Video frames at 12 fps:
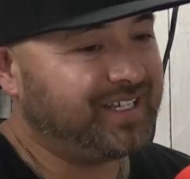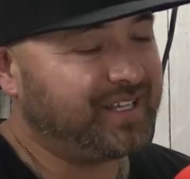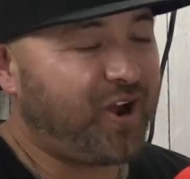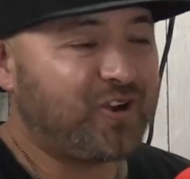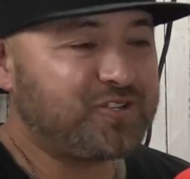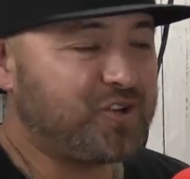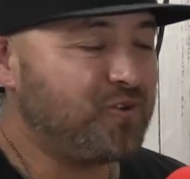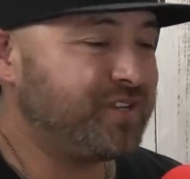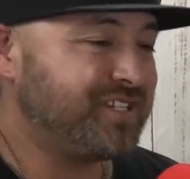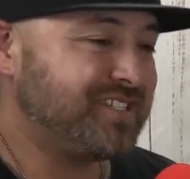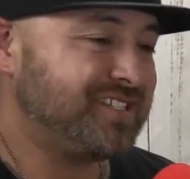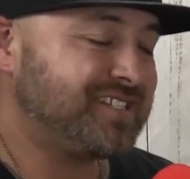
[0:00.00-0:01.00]
our joke
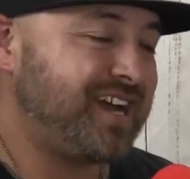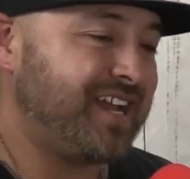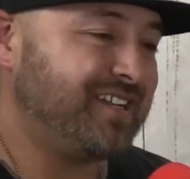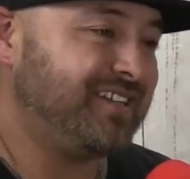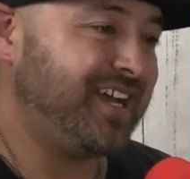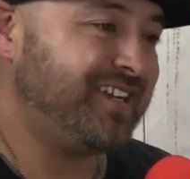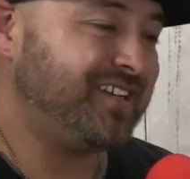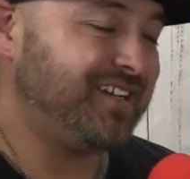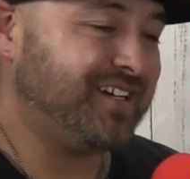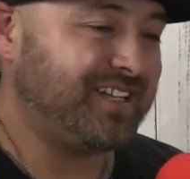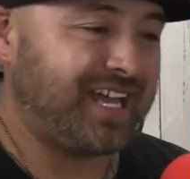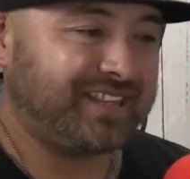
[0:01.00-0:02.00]
is it's kind of like
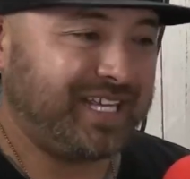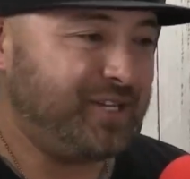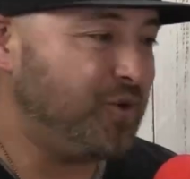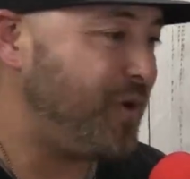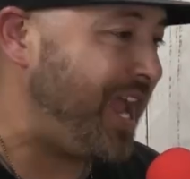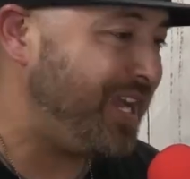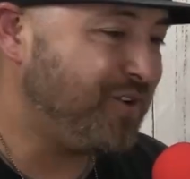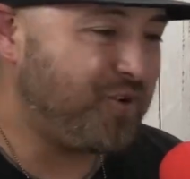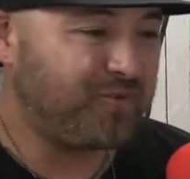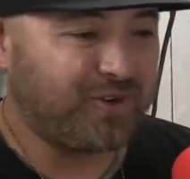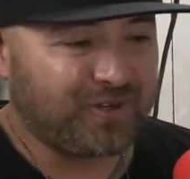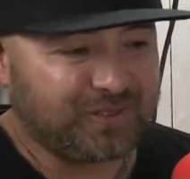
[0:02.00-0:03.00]
a Latino
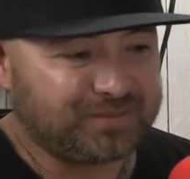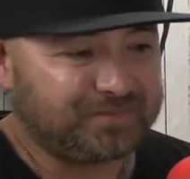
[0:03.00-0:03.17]
hangover,